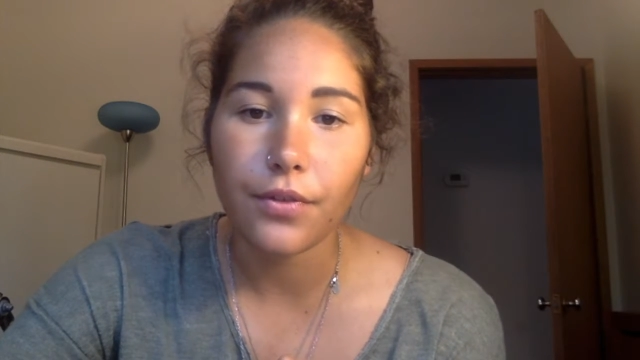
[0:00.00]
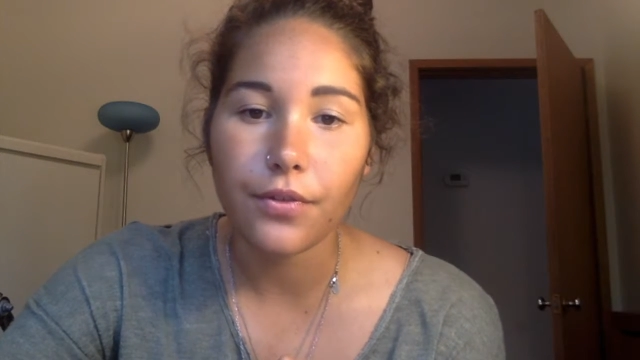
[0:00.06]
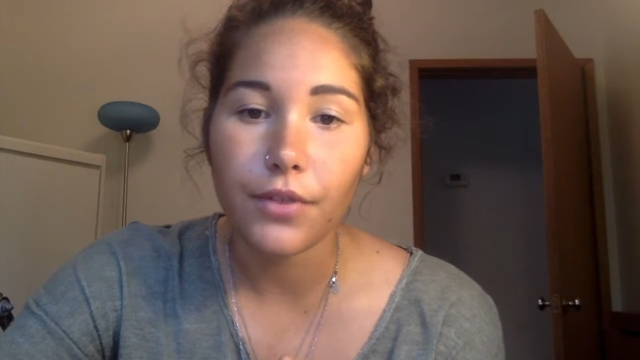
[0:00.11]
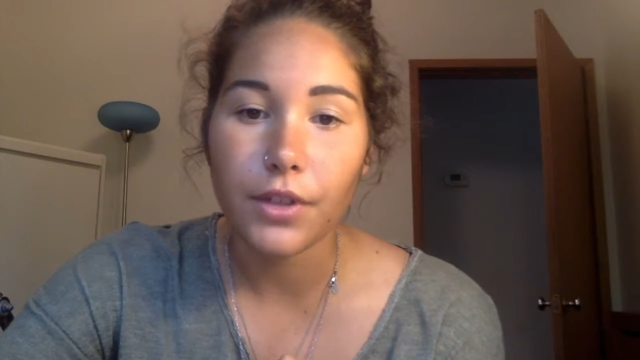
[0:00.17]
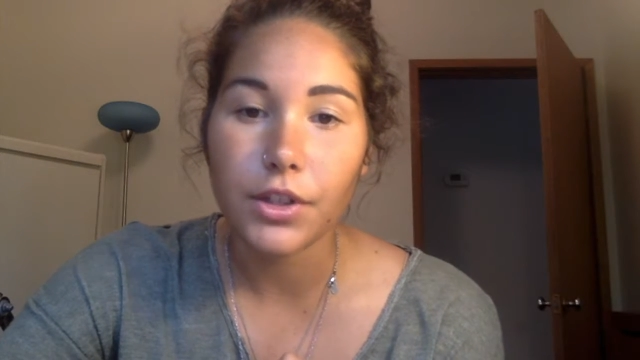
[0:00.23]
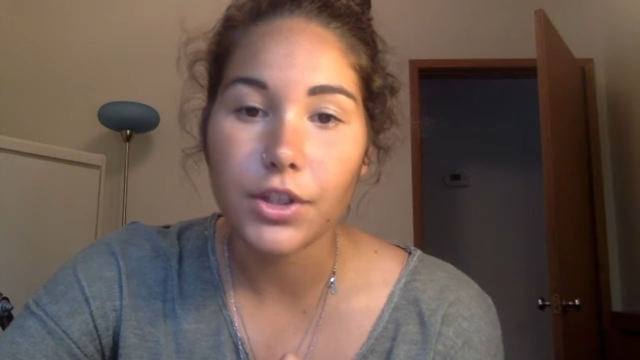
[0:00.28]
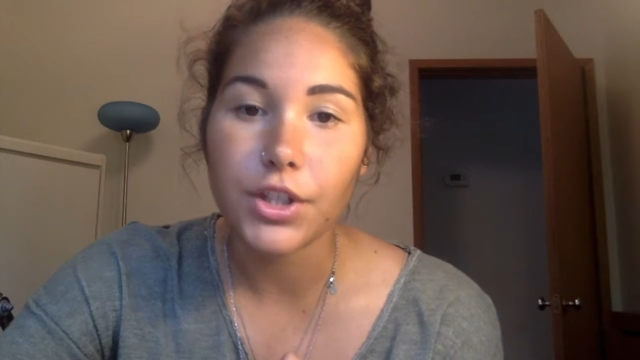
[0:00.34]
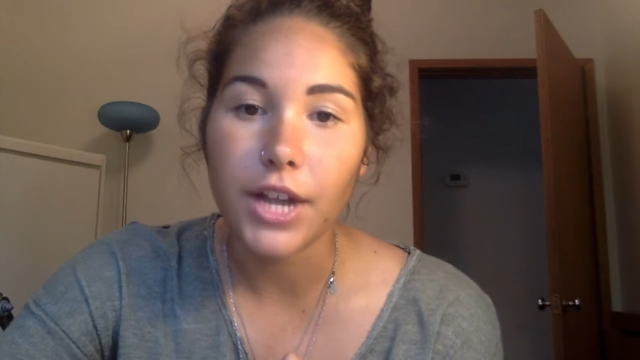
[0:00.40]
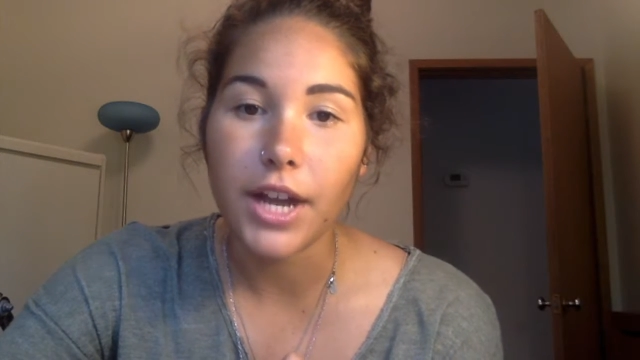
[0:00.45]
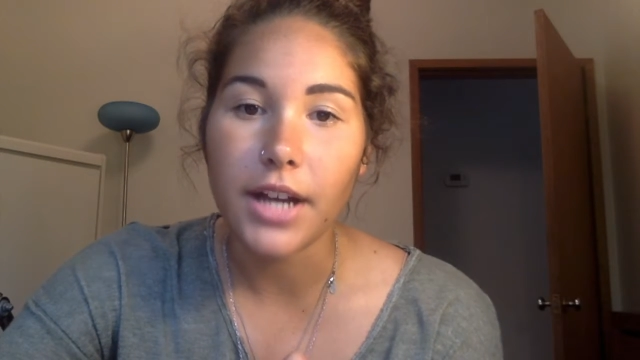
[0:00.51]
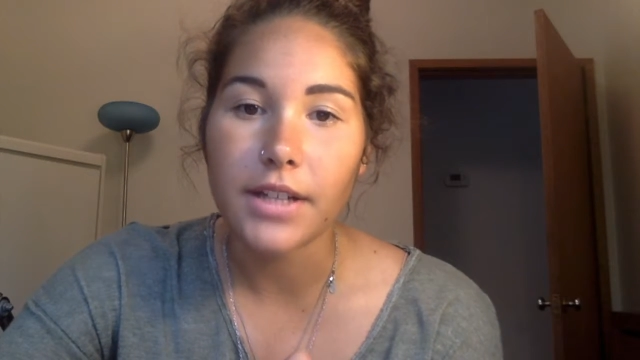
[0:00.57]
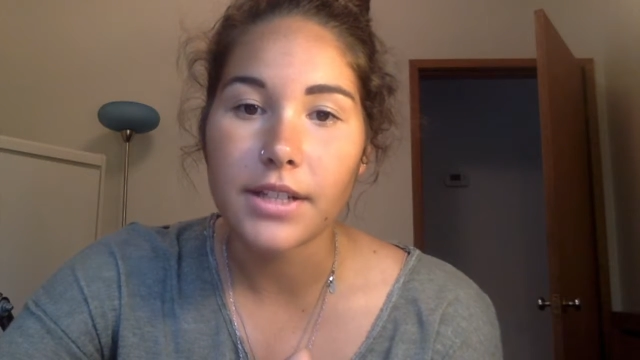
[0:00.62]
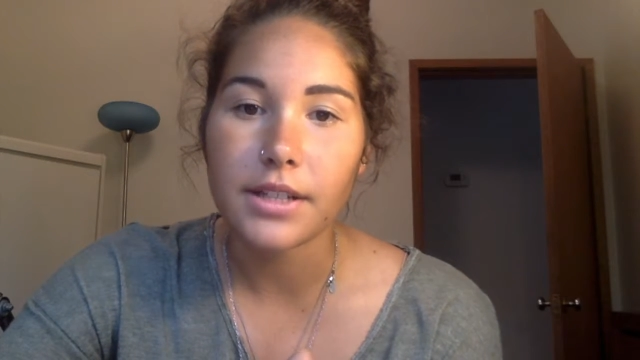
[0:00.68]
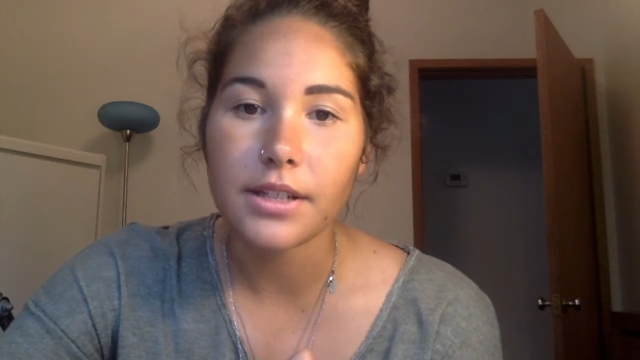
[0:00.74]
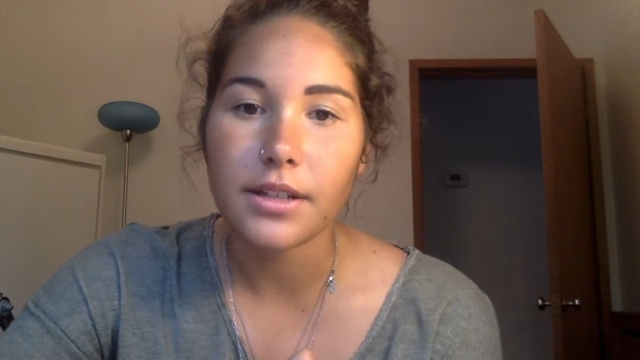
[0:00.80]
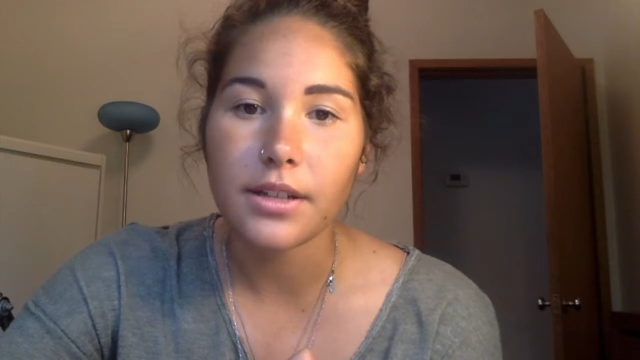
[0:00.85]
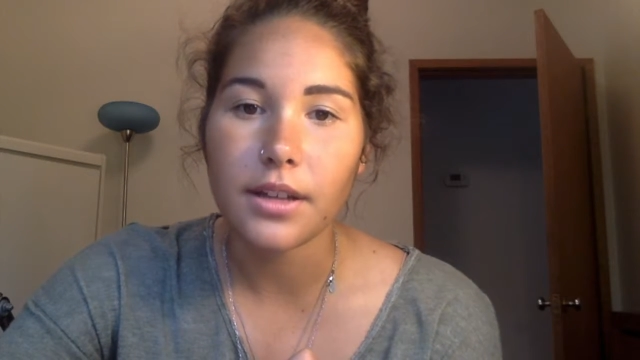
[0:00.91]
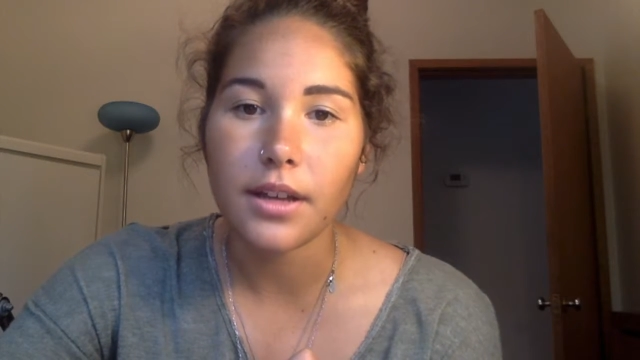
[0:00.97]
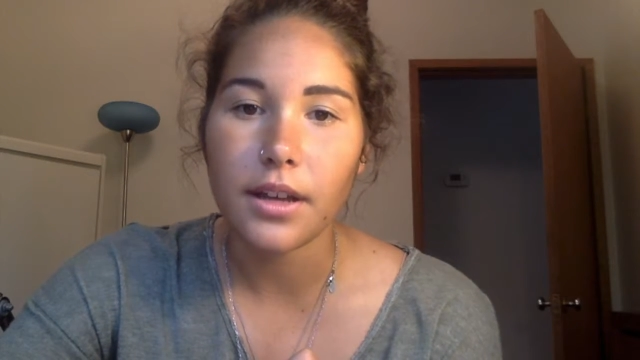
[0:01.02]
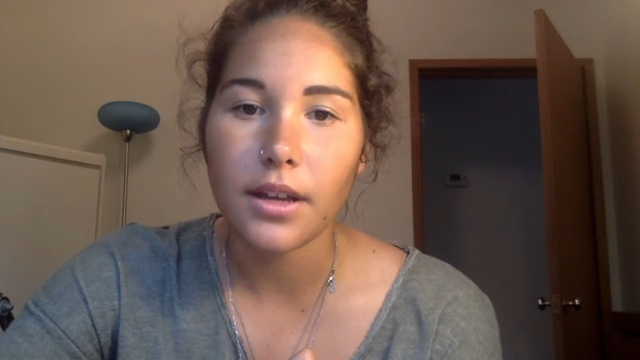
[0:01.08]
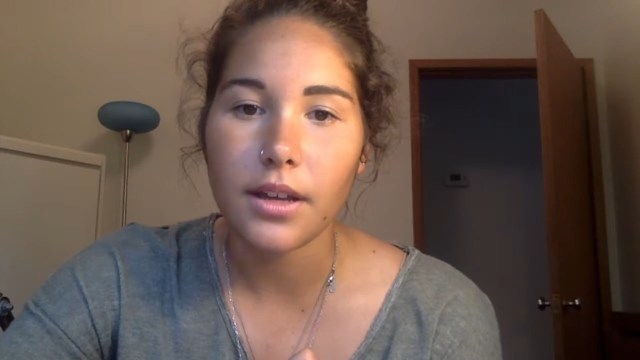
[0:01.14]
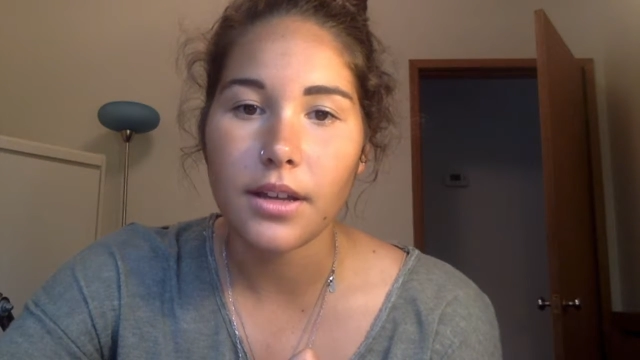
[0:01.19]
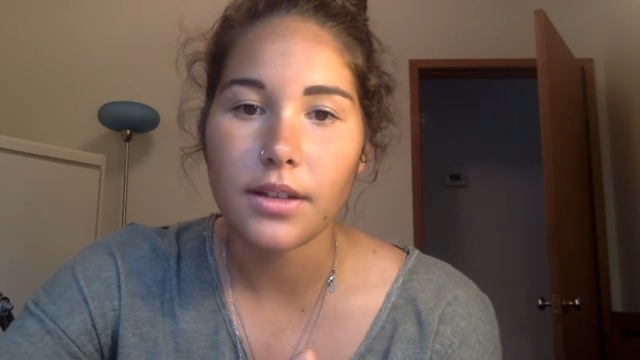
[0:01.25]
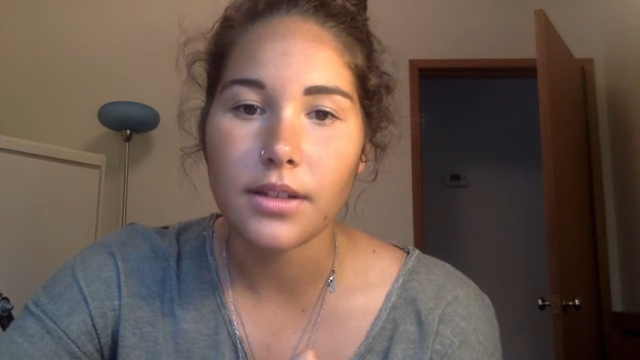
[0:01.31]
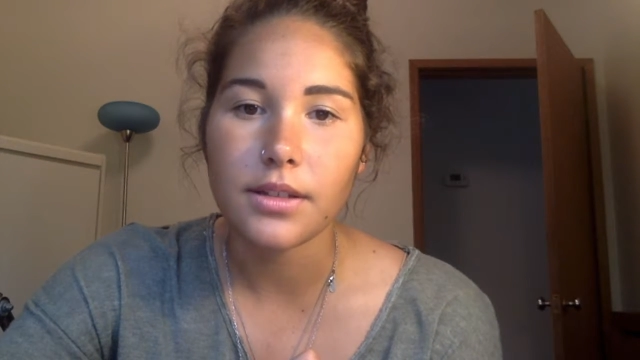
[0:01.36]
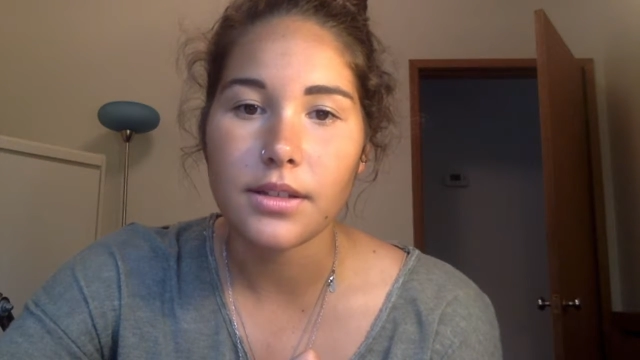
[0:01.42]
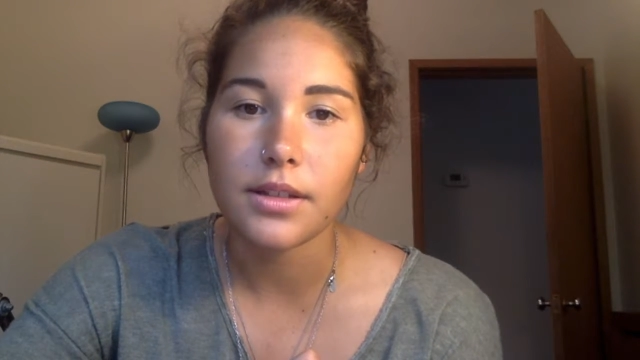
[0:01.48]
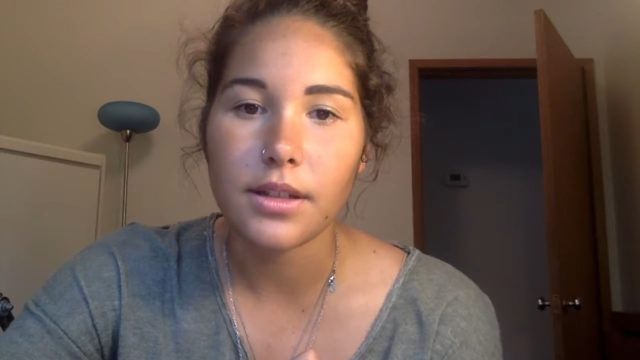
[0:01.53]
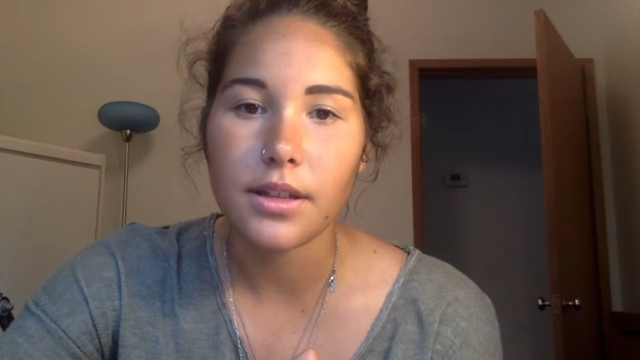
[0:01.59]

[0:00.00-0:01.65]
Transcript: Phil Jackson and